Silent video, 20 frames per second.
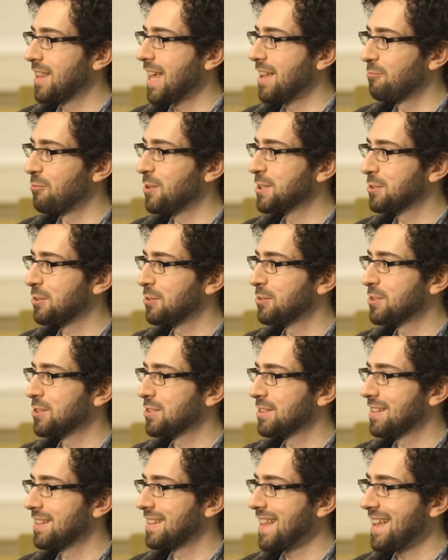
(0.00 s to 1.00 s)
than research
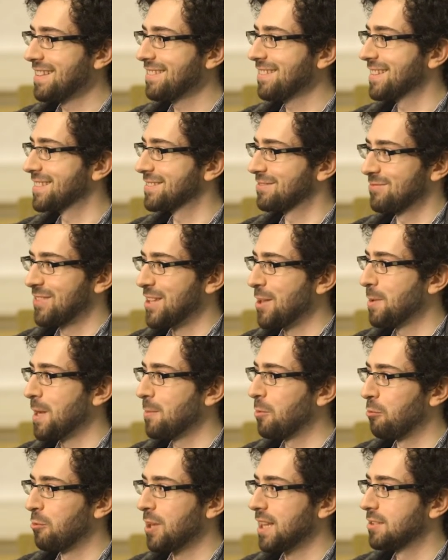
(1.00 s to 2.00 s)
then because you know
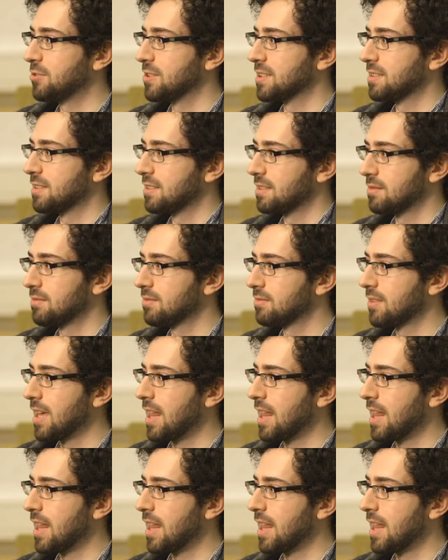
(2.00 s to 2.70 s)
people really just